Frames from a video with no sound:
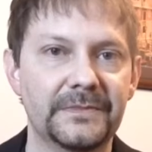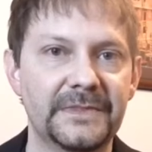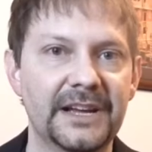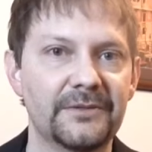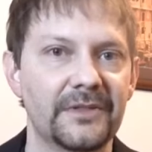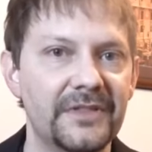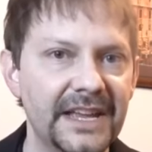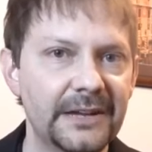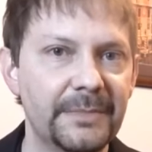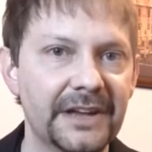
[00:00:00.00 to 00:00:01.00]
Now
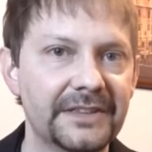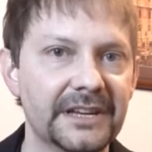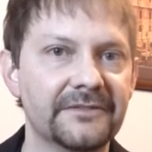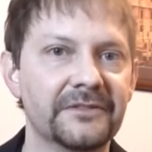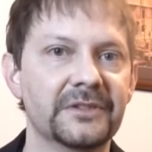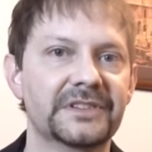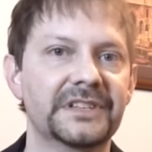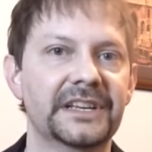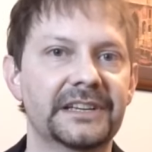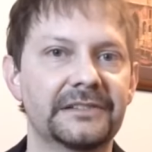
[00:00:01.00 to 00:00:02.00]
think about that for a
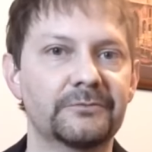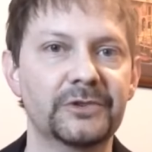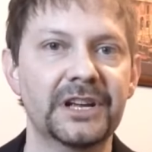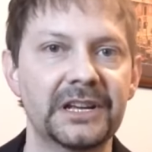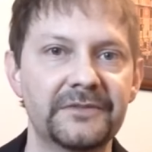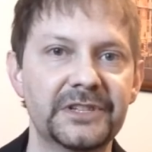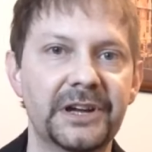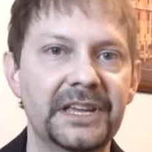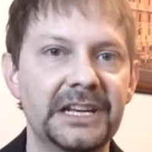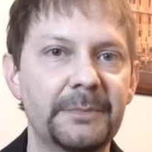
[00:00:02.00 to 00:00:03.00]
second. We're not even
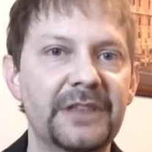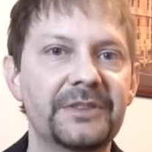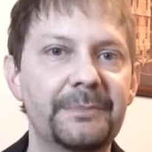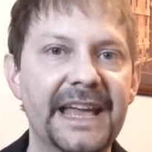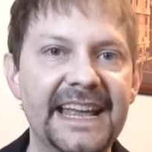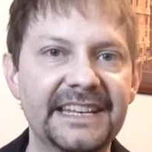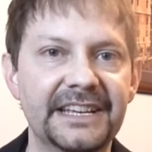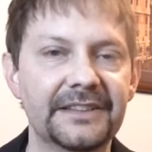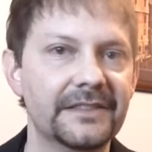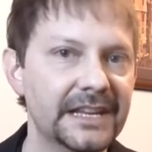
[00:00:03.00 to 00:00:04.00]
talking about the pain
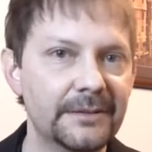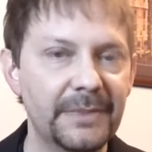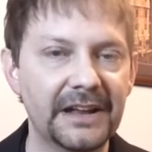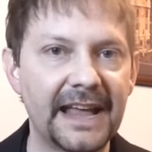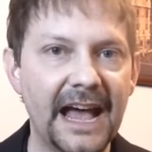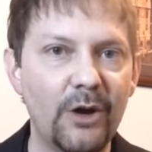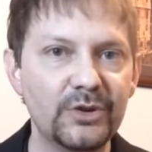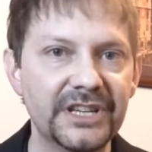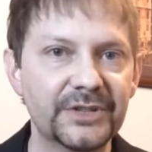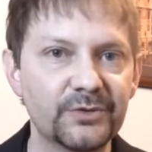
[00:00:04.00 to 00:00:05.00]
yet. Think about how
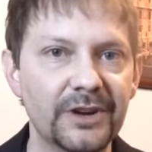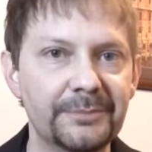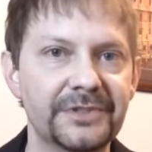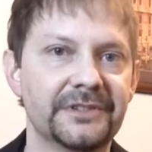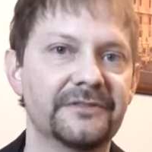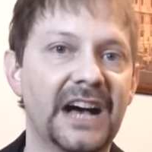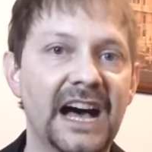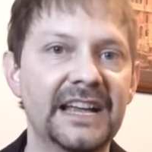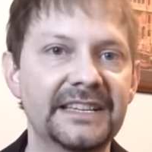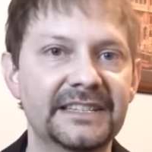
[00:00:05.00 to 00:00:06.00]
disruptive
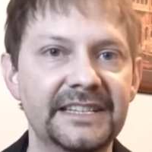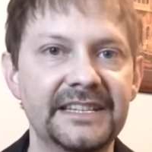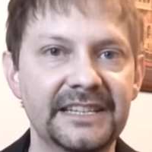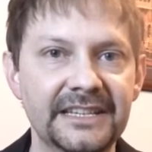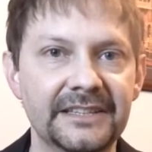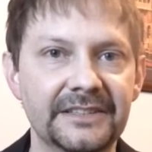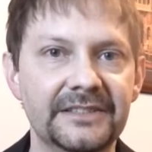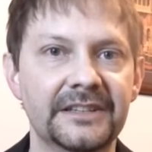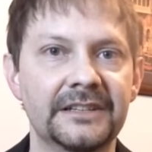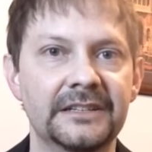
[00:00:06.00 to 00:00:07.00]
IC
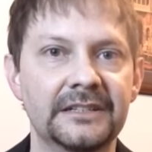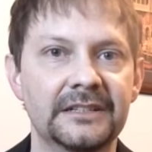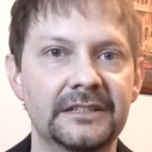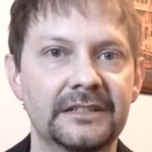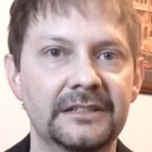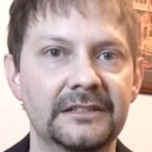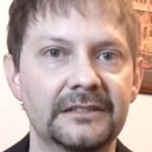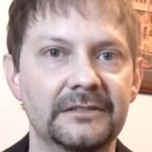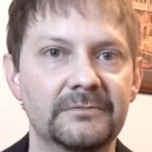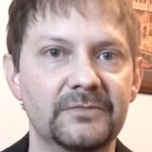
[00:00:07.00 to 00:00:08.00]
is
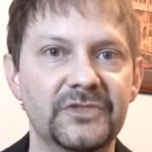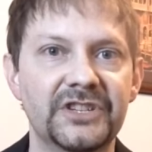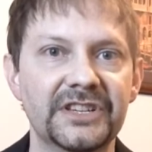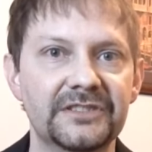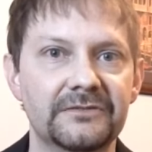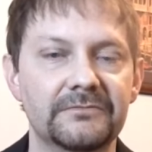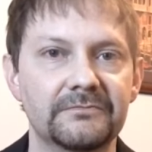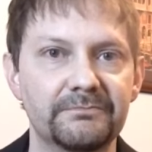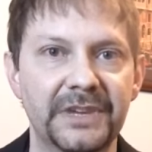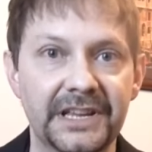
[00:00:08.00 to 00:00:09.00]
just
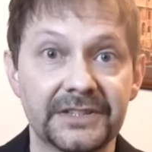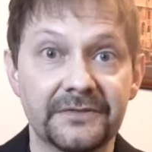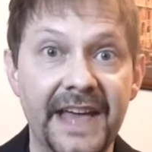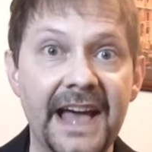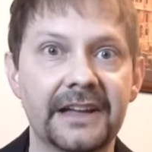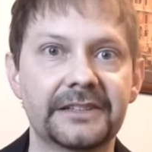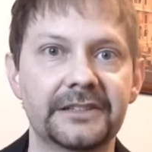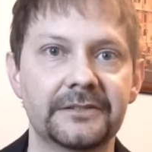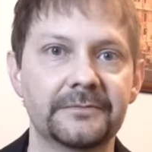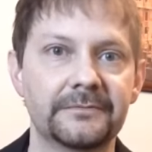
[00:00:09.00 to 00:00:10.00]
because of that.
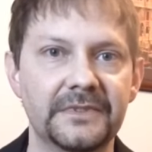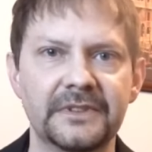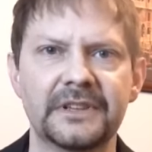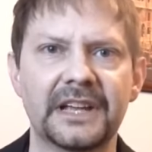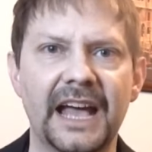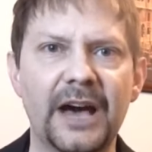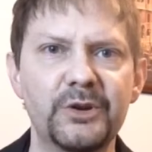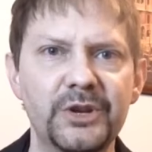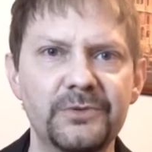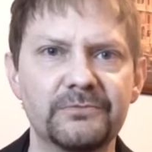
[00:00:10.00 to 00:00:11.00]
How
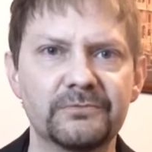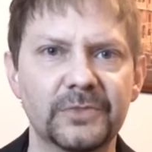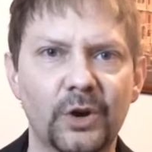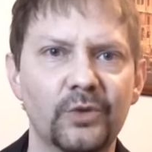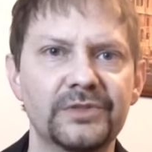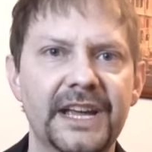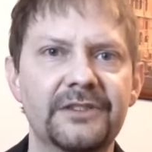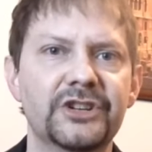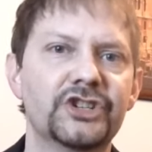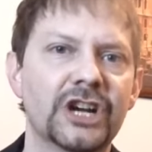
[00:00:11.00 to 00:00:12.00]
do you hold
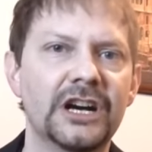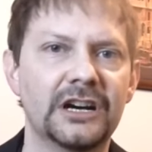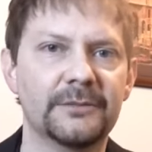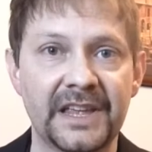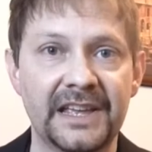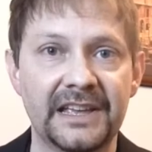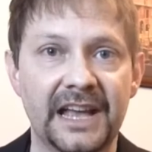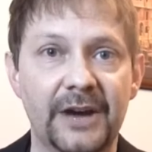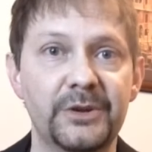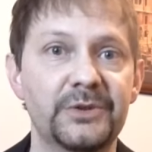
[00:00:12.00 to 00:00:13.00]
down a job?
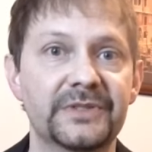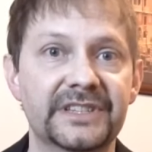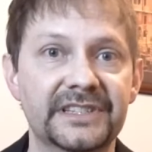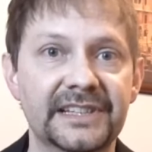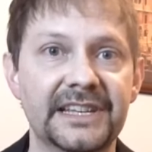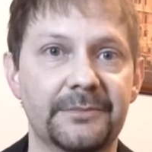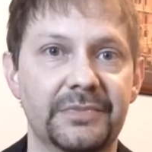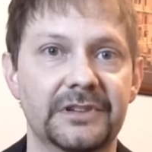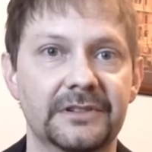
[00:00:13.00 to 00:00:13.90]
How do you sleep?